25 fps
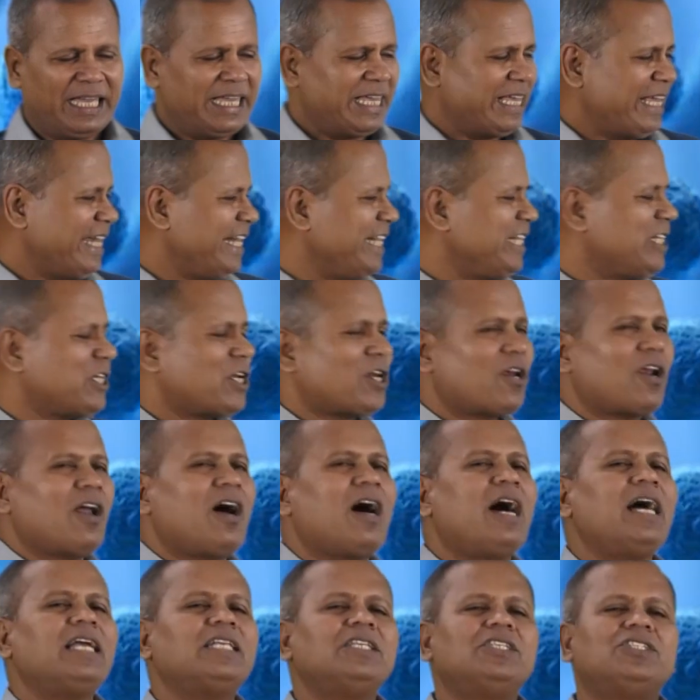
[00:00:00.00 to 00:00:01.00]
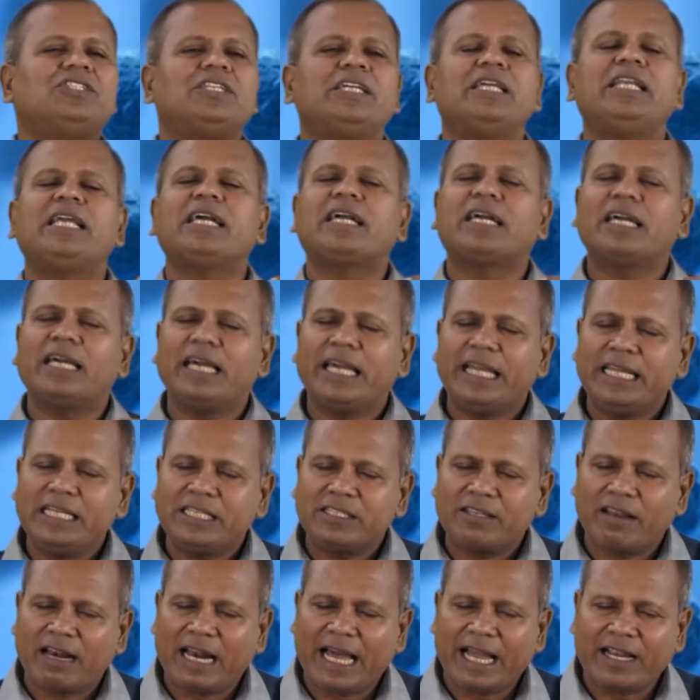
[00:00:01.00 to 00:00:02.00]
Intragenic
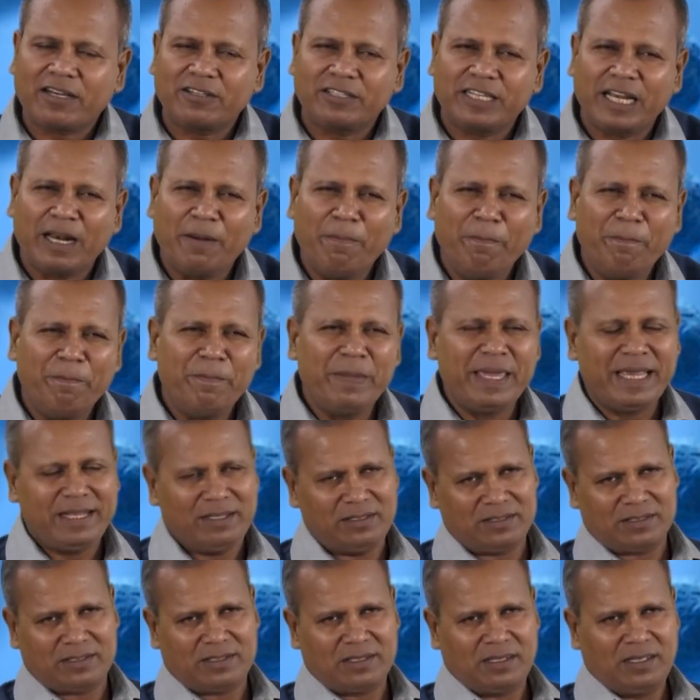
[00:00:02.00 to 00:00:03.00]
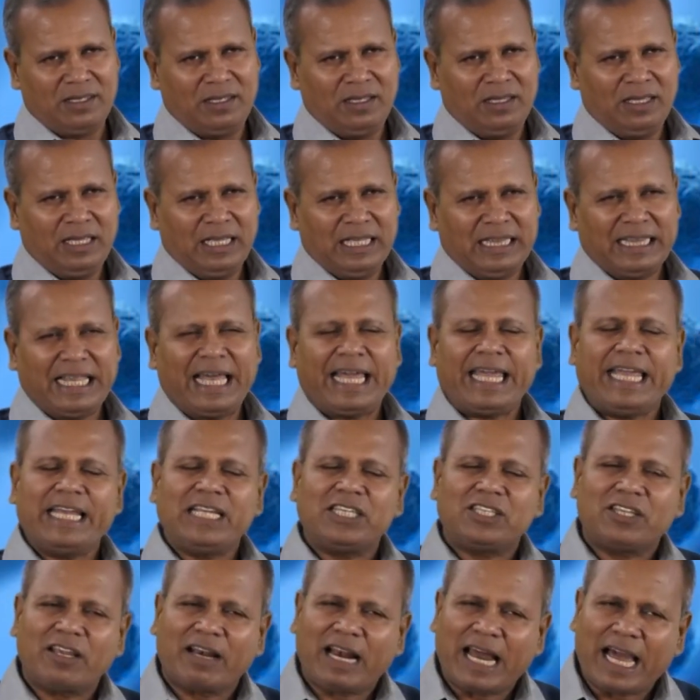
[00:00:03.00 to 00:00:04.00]
interaction means the
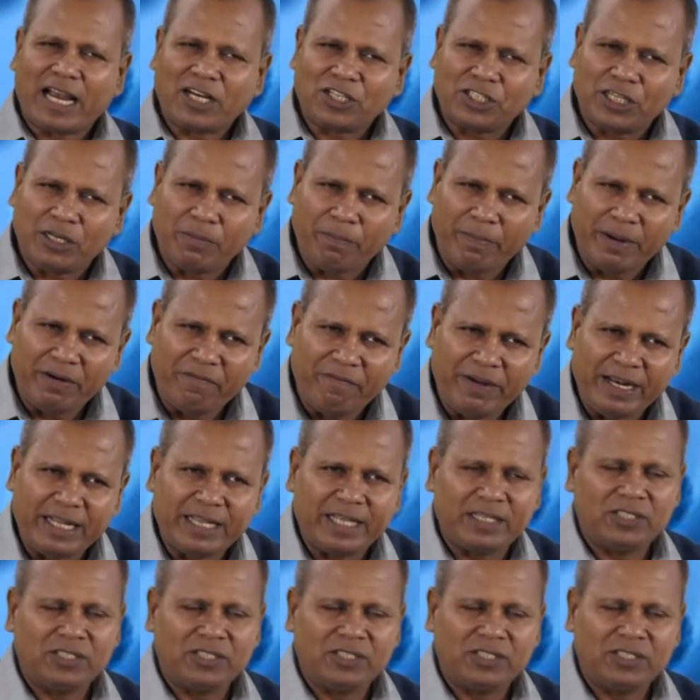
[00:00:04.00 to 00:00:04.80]
interaction between the